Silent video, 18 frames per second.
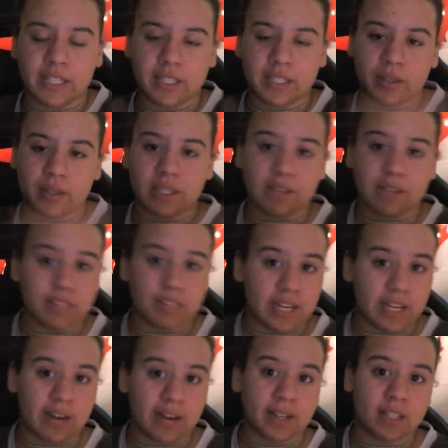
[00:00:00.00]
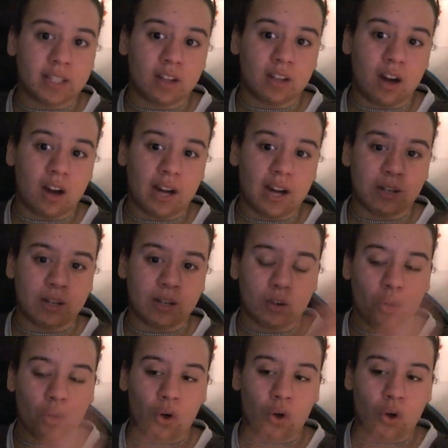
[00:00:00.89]
You can definitely carry a lot, and
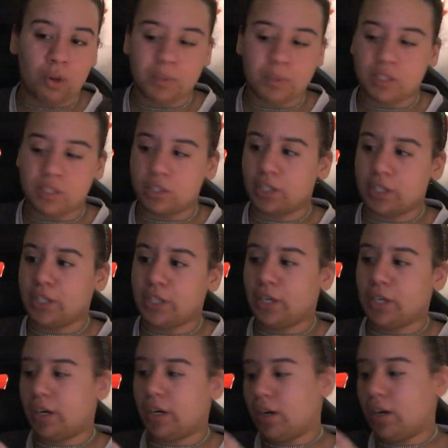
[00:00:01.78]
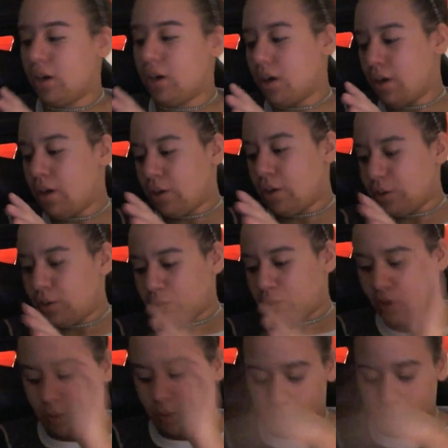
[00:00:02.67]
it'll all be secure.
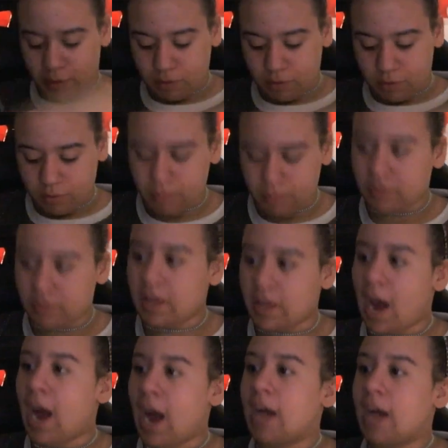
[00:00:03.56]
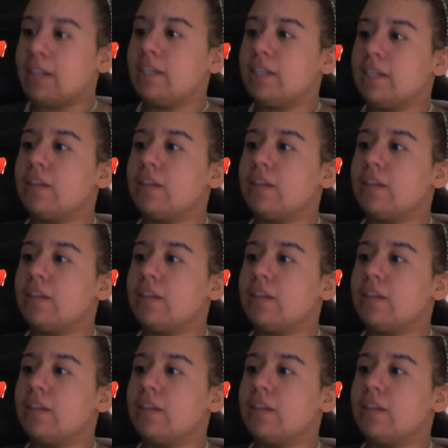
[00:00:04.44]
So we went through that.